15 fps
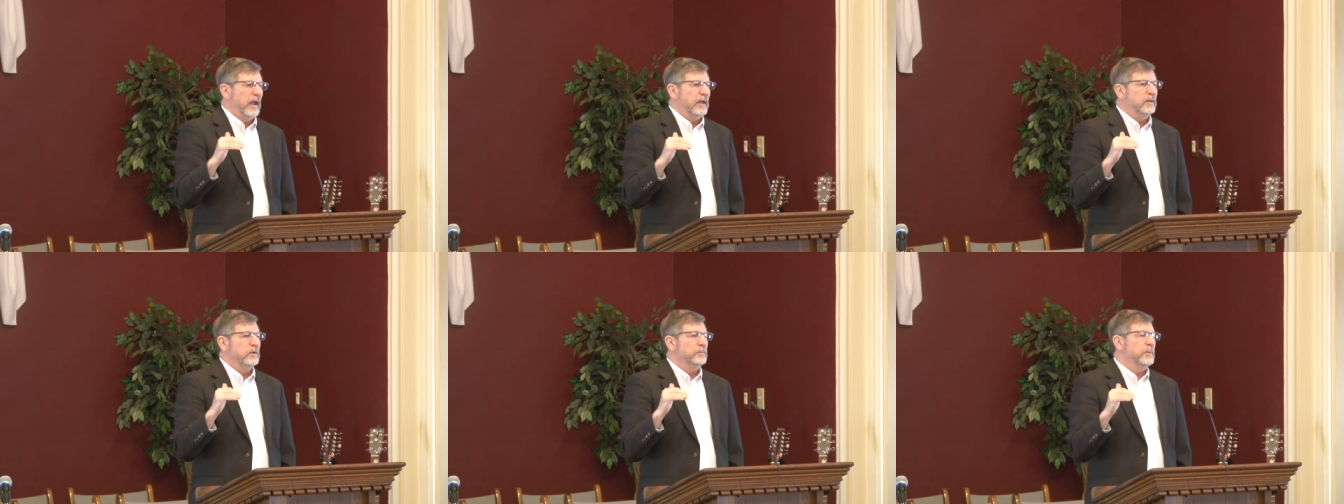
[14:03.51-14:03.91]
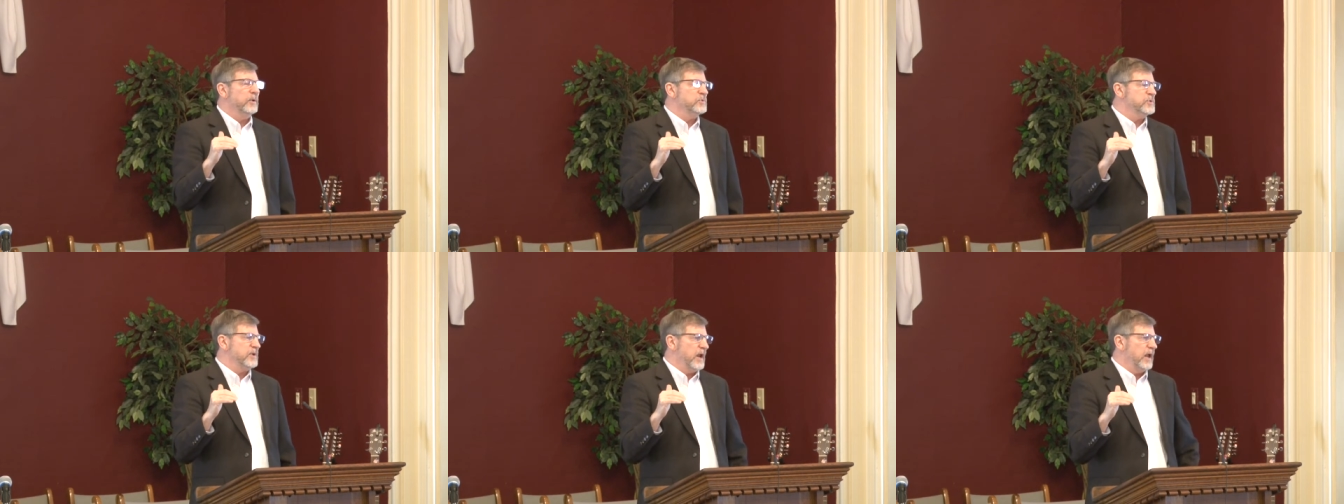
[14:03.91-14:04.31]
And their
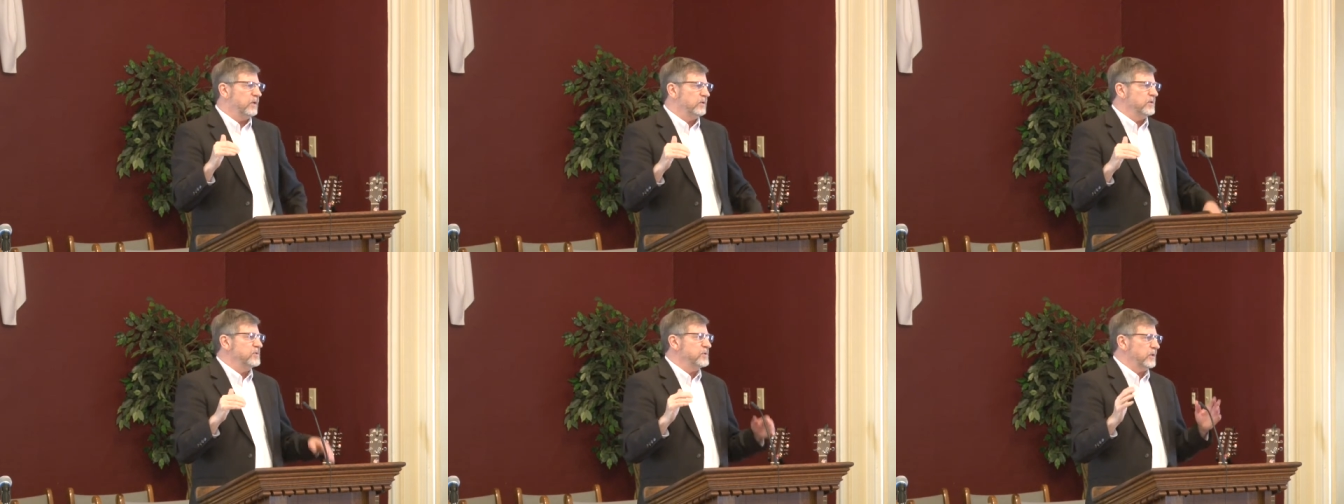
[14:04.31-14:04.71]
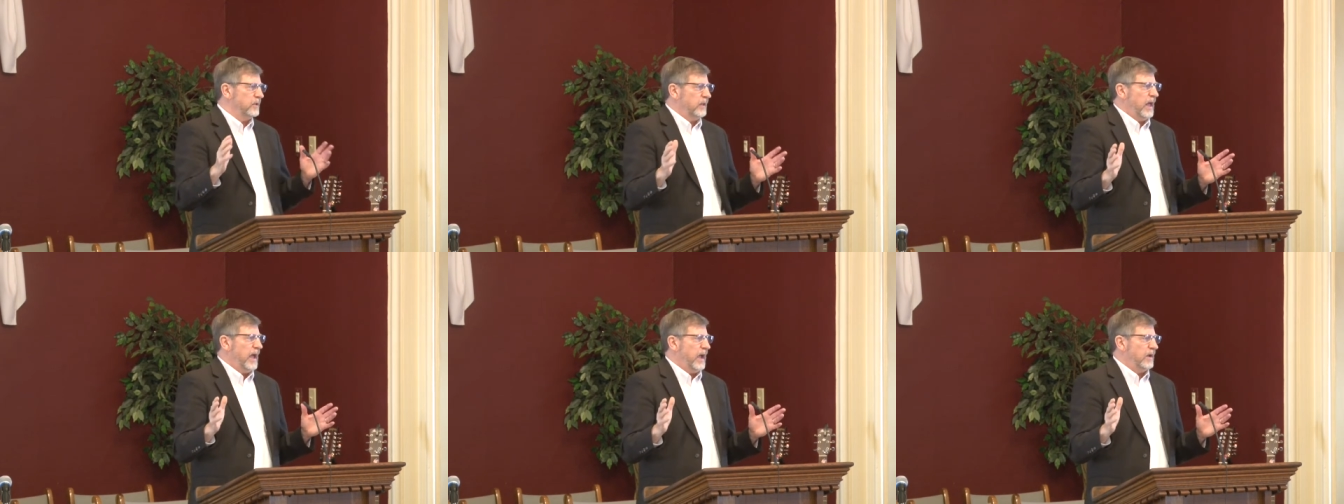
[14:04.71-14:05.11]
personalities
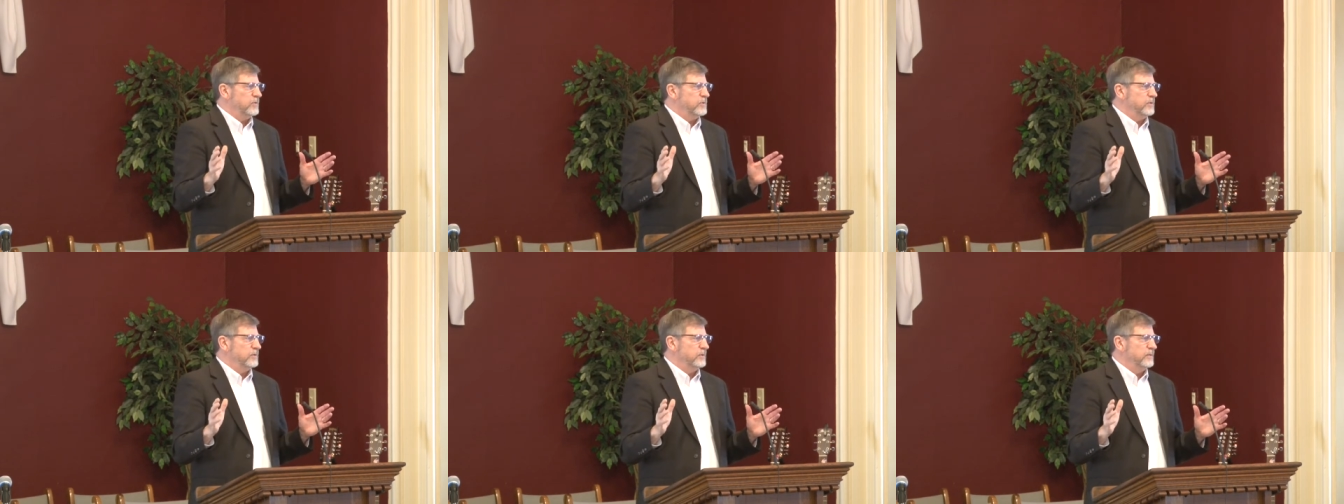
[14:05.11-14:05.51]
clashed.